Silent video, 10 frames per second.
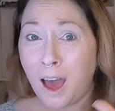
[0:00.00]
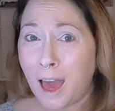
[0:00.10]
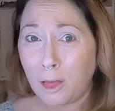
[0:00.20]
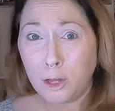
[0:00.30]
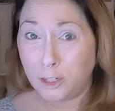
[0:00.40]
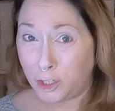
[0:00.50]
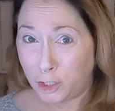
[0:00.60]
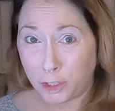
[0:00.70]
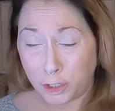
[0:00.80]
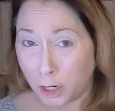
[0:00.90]
I look
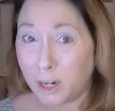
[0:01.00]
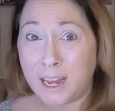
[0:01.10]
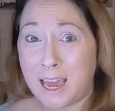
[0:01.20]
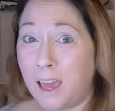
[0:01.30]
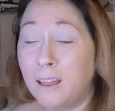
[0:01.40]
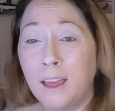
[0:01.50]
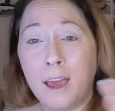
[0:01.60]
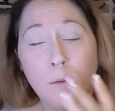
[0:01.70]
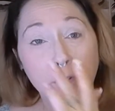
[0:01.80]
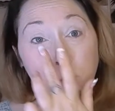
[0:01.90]
dirty. Like
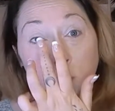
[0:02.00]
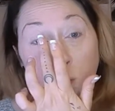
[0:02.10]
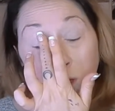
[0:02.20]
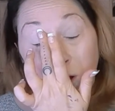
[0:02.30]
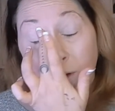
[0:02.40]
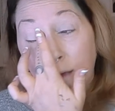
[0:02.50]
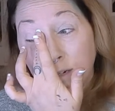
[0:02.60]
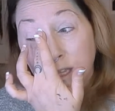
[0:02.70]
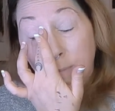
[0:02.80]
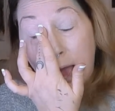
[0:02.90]
I was rolling around
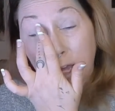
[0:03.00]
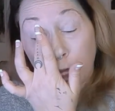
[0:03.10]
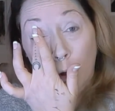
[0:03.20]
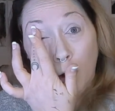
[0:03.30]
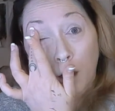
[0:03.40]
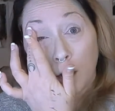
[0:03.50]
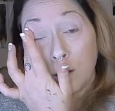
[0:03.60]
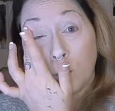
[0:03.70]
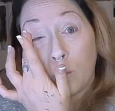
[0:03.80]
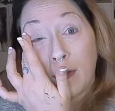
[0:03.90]
in the
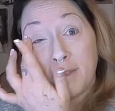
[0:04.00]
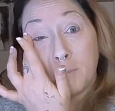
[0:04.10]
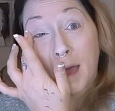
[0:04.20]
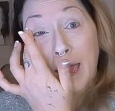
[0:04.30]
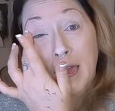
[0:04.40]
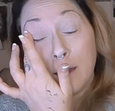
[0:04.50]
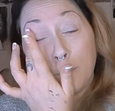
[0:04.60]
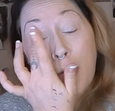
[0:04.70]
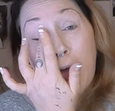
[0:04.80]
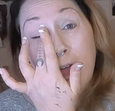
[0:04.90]
backyard with my
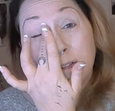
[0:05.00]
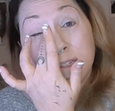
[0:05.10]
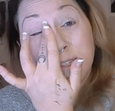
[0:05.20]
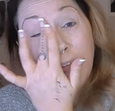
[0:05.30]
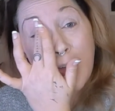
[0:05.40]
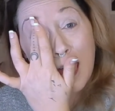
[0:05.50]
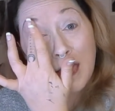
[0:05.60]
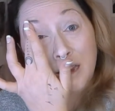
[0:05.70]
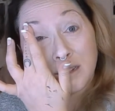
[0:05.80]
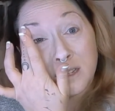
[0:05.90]
pets,
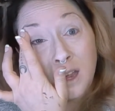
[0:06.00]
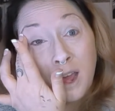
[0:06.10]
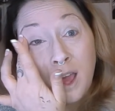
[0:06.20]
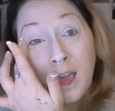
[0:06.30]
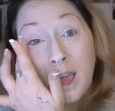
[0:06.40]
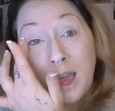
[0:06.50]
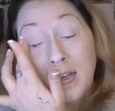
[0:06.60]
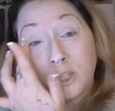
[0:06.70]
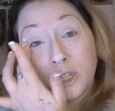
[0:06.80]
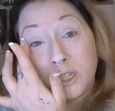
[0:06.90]
and
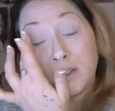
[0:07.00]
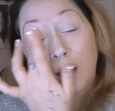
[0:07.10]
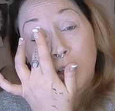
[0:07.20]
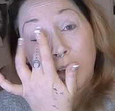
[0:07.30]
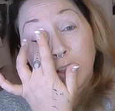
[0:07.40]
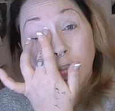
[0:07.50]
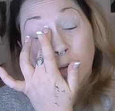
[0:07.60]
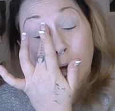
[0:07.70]
it's just not a good look